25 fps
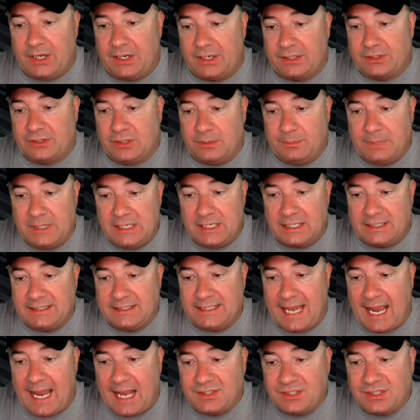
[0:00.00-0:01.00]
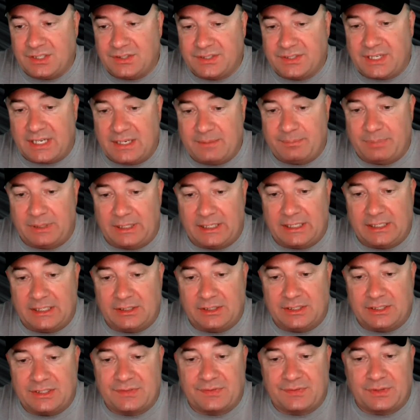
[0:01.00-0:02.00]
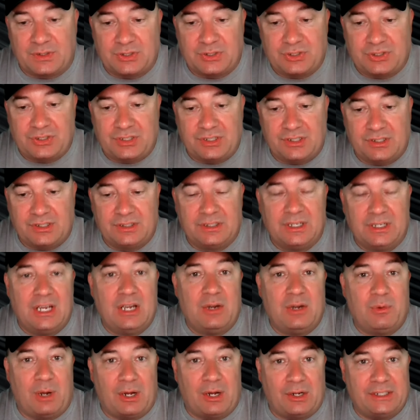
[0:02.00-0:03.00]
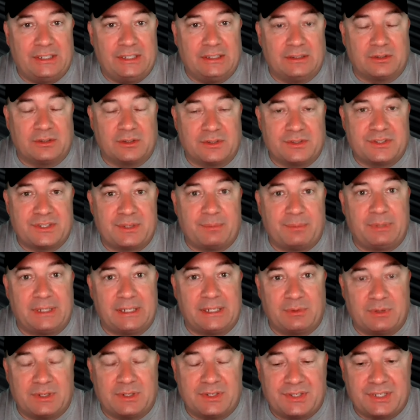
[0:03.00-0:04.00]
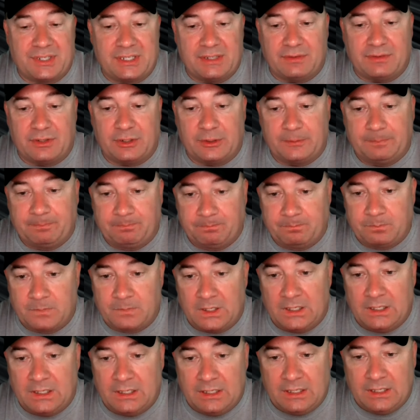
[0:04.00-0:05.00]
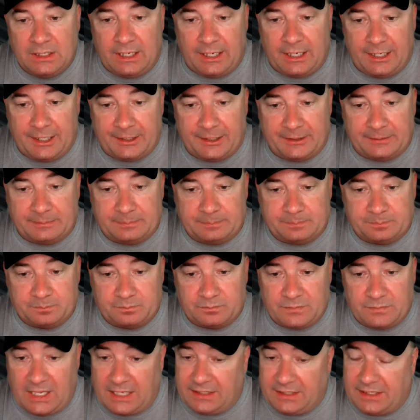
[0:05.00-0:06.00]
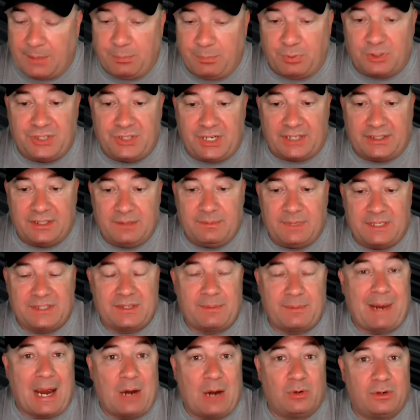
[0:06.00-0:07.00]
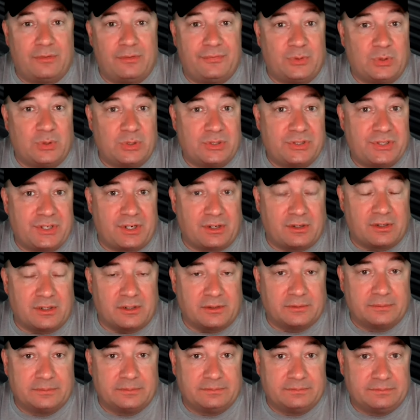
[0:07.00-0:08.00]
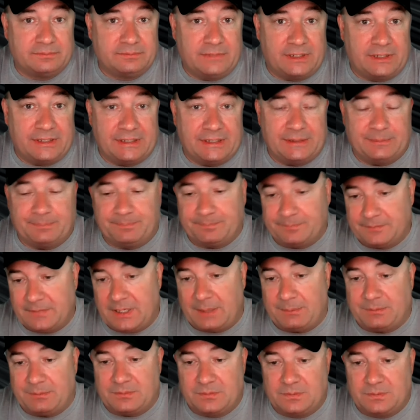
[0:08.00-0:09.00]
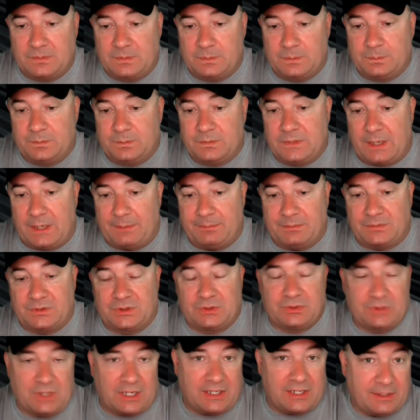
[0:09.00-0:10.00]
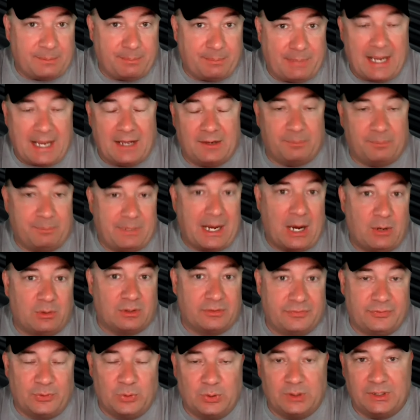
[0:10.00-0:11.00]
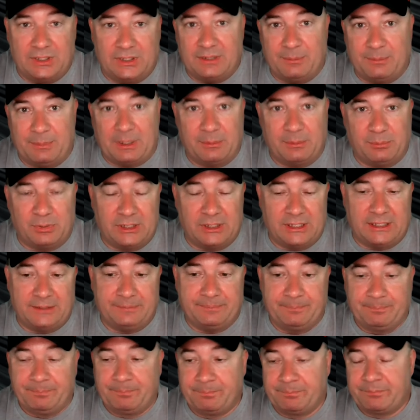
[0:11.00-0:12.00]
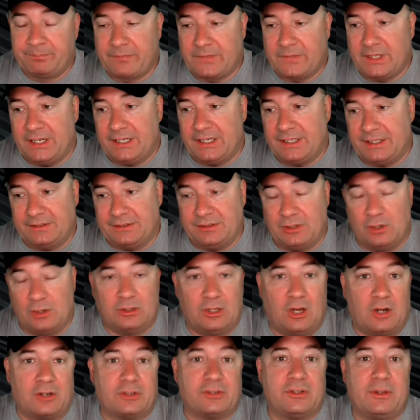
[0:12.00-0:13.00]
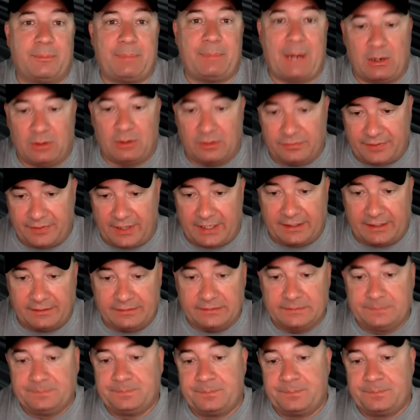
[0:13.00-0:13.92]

Could be a gadget-type player his first year while he learns to play receiver. And they project him as a power four starter. Again, I'm trying to pound power four into my brain. No longer the power five.